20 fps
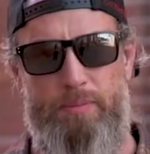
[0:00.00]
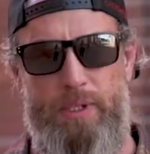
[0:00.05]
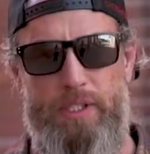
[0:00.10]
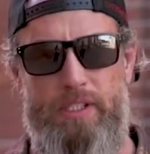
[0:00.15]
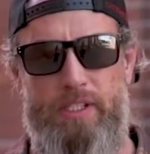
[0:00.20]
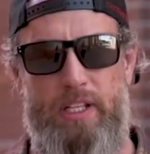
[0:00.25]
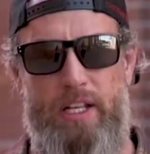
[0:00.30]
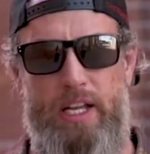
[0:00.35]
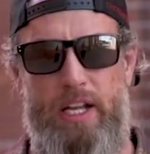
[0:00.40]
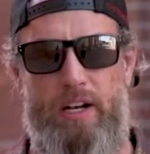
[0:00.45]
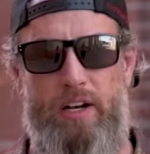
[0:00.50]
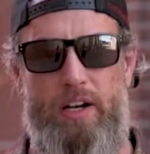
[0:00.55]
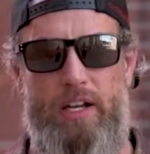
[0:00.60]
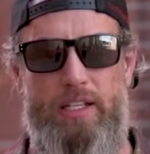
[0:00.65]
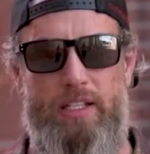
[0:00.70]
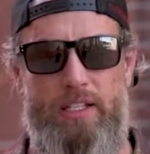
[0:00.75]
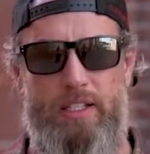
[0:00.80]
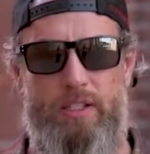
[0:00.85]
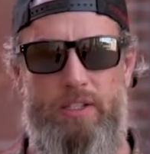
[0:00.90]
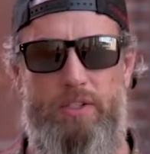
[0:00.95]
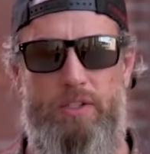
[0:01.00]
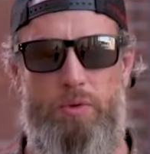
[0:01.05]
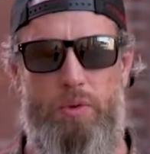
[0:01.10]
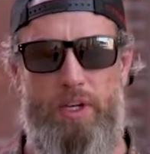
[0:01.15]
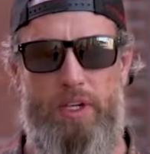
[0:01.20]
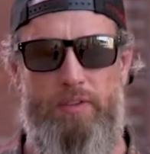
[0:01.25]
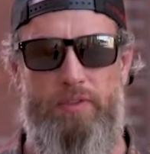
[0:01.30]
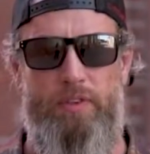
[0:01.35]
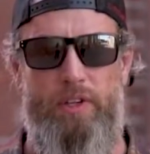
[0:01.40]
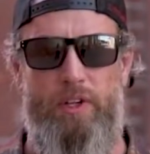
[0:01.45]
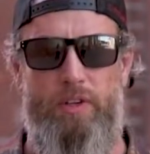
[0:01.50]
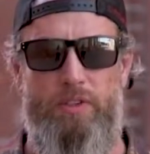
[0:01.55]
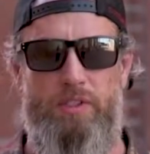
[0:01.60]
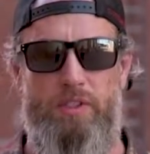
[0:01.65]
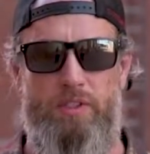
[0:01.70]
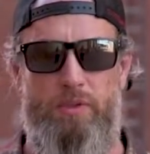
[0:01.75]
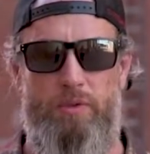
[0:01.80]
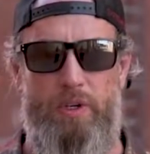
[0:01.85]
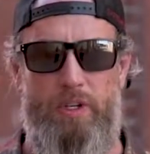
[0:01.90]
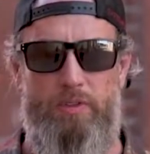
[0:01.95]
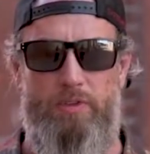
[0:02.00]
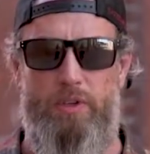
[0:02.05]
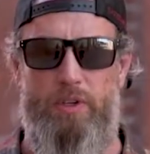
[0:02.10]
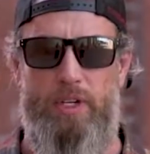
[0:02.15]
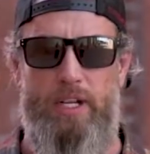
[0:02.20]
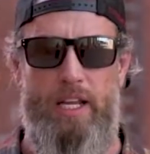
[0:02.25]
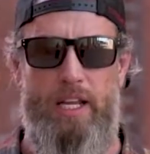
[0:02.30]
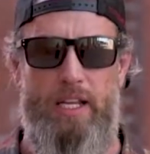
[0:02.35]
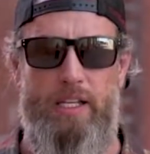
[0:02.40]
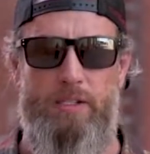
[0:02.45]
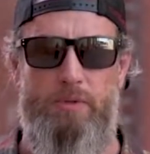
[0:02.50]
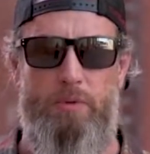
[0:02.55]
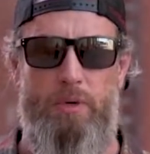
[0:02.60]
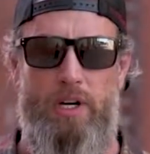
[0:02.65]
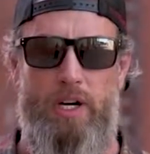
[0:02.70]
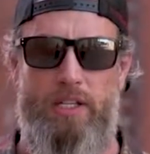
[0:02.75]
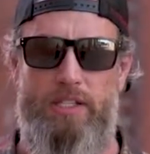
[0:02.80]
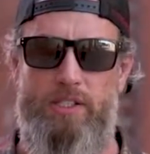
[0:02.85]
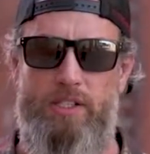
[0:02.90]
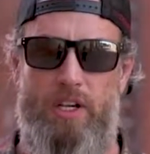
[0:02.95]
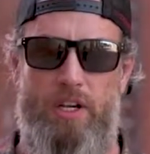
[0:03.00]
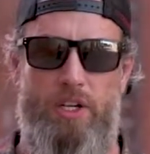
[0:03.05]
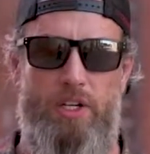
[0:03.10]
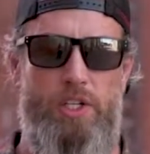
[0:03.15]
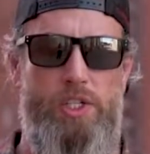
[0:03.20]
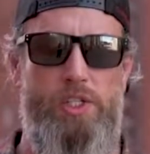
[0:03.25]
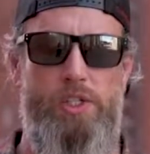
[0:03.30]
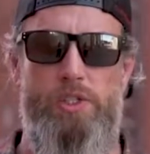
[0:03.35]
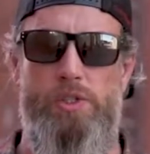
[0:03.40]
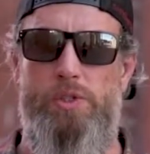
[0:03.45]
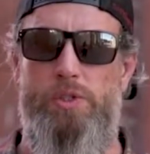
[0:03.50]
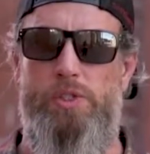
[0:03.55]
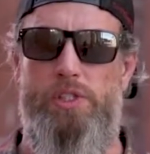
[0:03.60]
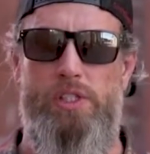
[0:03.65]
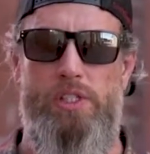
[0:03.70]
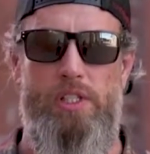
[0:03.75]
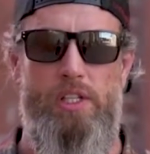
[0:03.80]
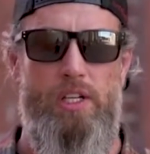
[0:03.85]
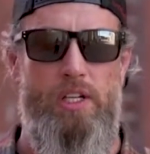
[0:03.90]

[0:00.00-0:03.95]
months later, I did 20 floats in 24 days where I saw a huge,